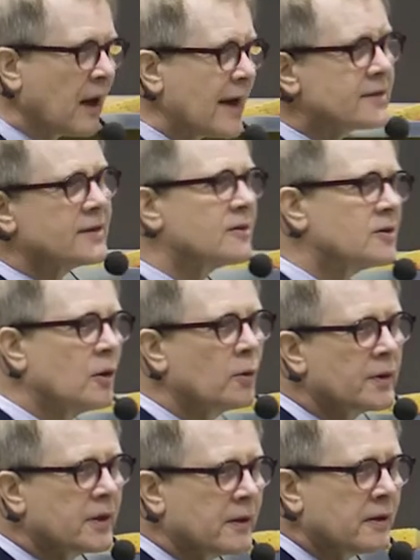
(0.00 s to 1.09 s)
licensed, so
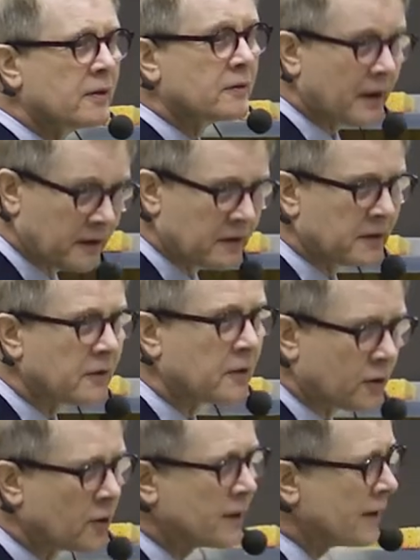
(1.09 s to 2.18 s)
you
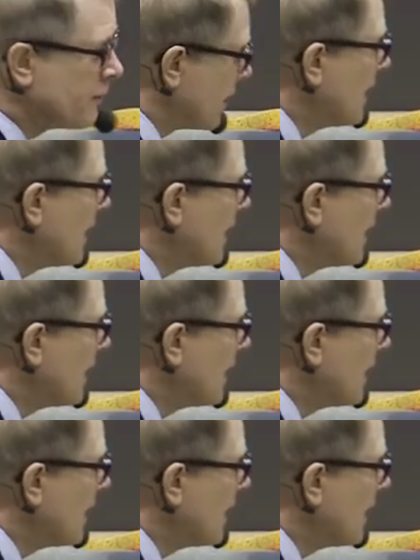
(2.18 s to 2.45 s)
didn't